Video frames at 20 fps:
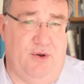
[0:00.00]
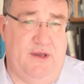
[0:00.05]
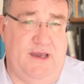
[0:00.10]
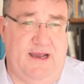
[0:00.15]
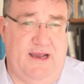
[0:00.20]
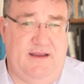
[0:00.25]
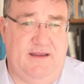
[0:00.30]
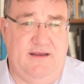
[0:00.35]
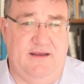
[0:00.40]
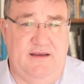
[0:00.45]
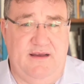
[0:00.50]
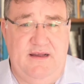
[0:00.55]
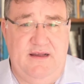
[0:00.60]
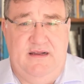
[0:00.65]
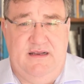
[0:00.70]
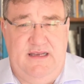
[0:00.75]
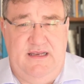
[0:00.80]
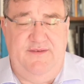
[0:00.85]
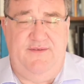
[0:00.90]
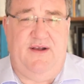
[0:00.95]
And we have the
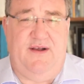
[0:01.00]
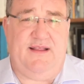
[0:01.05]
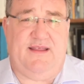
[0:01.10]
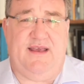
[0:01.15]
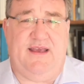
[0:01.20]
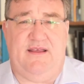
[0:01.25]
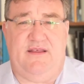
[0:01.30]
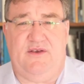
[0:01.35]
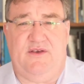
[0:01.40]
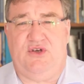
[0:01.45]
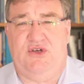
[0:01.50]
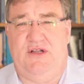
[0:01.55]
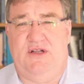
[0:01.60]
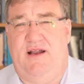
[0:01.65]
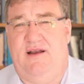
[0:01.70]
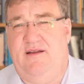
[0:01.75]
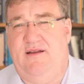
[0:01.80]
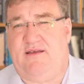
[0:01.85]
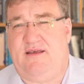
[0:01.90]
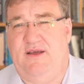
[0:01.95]
industrial estate
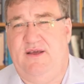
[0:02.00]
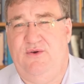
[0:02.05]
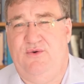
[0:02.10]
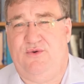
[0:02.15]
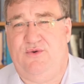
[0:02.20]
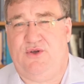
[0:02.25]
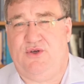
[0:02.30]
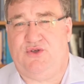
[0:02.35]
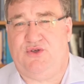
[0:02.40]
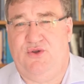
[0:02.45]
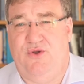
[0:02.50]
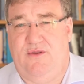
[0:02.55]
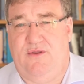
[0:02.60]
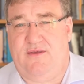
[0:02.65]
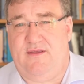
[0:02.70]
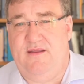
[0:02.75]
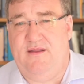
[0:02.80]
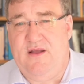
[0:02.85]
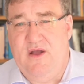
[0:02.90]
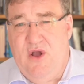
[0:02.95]
Höchst,
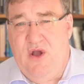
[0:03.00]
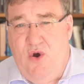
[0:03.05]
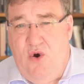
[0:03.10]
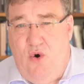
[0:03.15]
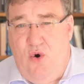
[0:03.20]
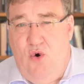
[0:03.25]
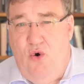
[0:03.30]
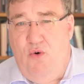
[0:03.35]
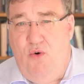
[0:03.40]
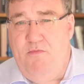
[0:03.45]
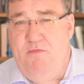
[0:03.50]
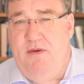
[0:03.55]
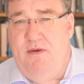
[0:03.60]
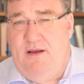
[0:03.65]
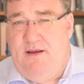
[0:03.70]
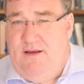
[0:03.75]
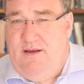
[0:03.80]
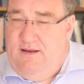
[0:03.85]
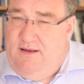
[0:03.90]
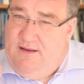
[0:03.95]

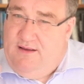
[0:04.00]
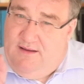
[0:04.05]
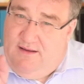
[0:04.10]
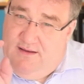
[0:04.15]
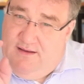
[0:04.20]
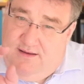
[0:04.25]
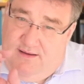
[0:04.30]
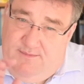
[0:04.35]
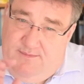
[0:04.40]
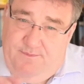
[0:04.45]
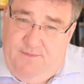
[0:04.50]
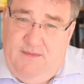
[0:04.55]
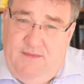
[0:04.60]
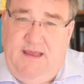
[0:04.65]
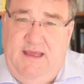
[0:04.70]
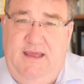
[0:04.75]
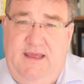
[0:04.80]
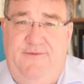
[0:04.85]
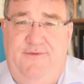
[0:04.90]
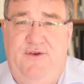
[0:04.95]
supported by the
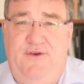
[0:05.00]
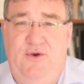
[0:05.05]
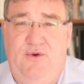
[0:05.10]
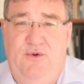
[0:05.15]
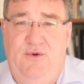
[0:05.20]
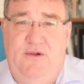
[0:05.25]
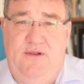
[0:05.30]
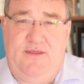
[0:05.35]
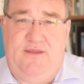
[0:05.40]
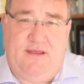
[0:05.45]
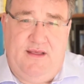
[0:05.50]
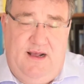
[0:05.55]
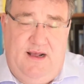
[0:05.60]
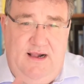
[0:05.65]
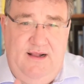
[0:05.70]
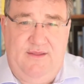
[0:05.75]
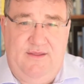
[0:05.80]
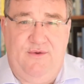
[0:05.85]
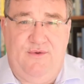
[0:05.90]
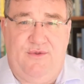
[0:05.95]
state government of Hessen,
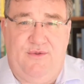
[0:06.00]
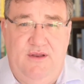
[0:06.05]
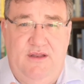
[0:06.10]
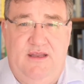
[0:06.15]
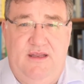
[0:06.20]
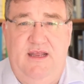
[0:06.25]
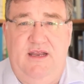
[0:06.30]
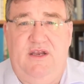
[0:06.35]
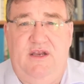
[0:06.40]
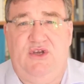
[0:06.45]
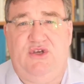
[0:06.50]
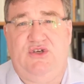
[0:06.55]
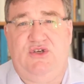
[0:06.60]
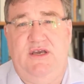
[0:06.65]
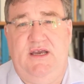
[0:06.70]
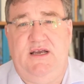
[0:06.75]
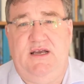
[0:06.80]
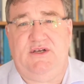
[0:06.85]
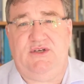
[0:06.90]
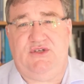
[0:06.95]
with
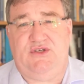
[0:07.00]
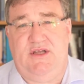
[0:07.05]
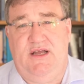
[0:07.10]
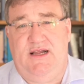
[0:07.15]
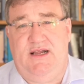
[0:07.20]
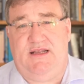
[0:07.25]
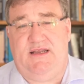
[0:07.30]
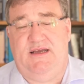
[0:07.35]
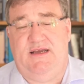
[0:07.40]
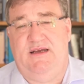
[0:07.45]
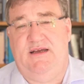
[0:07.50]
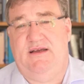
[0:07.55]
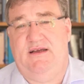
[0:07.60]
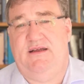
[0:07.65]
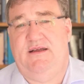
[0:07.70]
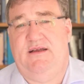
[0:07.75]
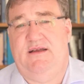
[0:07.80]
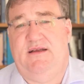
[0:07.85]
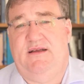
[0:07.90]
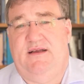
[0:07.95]
their
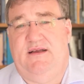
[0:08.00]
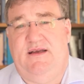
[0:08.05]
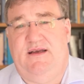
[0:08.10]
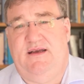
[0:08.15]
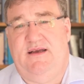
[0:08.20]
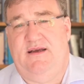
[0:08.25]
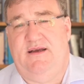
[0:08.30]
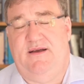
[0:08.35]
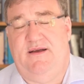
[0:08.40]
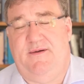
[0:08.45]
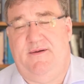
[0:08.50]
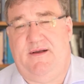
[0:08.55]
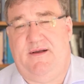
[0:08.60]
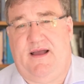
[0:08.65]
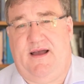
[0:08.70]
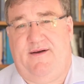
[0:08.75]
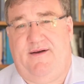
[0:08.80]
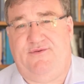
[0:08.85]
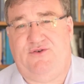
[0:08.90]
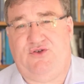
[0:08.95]
developments leading
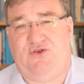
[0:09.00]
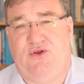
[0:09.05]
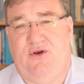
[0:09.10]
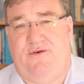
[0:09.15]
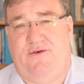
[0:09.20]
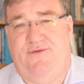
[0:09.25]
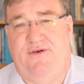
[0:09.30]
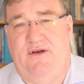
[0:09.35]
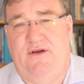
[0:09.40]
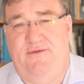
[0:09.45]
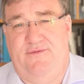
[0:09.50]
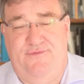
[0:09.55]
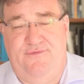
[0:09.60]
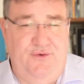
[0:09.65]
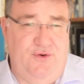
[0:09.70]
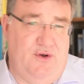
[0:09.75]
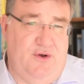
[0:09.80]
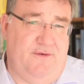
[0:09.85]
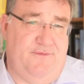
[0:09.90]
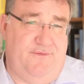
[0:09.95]
towards
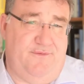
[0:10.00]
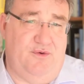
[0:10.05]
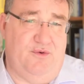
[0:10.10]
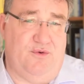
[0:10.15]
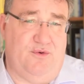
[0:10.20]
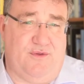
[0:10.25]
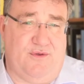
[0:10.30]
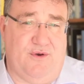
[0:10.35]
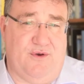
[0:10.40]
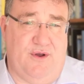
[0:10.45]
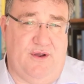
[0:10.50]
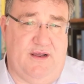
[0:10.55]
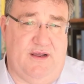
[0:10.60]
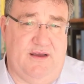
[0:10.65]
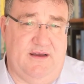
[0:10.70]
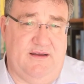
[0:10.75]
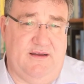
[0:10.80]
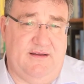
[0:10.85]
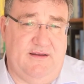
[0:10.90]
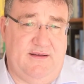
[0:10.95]
synthetic
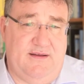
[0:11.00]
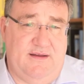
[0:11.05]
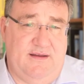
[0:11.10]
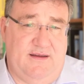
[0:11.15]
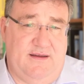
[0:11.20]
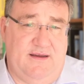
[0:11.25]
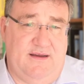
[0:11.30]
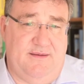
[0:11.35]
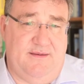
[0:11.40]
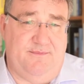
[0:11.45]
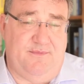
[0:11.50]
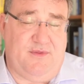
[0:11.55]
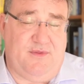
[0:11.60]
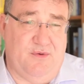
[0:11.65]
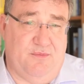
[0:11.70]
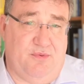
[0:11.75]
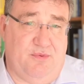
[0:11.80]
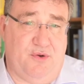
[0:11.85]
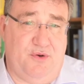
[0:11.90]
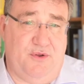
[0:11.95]
and
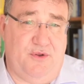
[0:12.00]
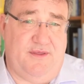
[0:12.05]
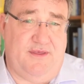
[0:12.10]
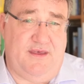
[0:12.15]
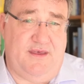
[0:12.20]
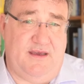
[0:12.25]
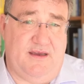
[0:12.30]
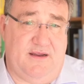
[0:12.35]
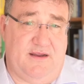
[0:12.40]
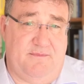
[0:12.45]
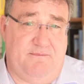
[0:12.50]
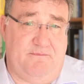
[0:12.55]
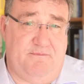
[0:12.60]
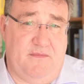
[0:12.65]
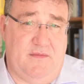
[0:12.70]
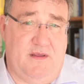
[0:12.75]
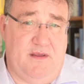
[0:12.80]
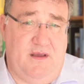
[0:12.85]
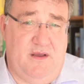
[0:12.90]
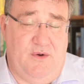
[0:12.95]
e-fuels for
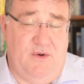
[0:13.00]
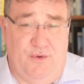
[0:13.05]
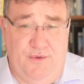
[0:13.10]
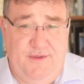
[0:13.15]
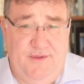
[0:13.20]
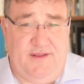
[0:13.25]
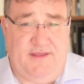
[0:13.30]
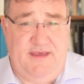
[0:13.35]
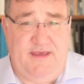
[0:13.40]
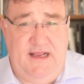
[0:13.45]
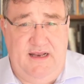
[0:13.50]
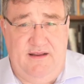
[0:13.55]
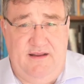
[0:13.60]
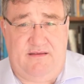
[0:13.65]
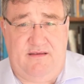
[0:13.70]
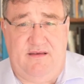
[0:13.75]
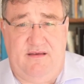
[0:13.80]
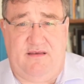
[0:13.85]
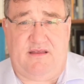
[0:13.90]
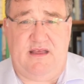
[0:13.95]
the aviation
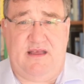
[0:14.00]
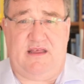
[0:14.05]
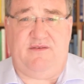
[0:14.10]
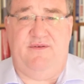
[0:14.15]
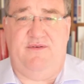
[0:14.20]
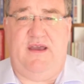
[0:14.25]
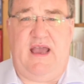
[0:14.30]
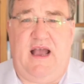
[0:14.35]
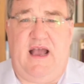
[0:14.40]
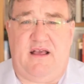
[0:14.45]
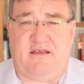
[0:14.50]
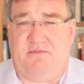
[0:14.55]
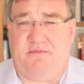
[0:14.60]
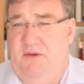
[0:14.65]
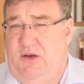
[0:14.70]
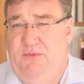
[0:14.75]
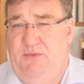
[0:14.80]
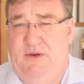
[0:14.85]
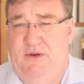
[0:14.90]
sector.